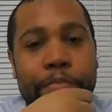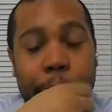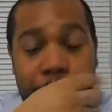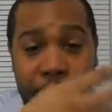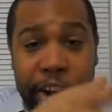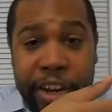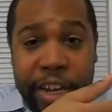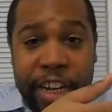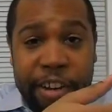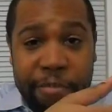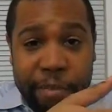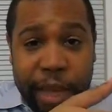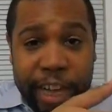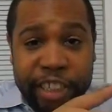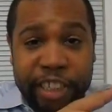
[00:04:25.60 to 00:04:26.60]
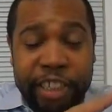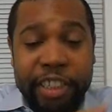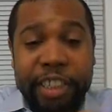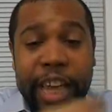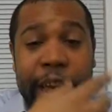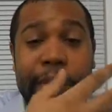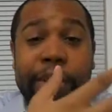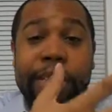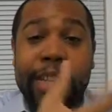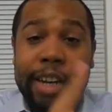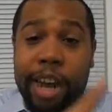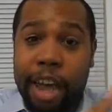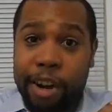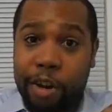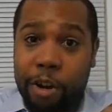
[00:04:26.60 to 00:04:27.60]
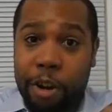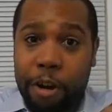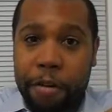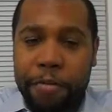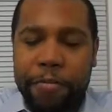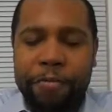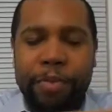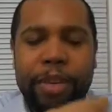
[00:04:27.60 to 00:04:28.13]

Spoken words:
our Dean of Pledges gave us the night off.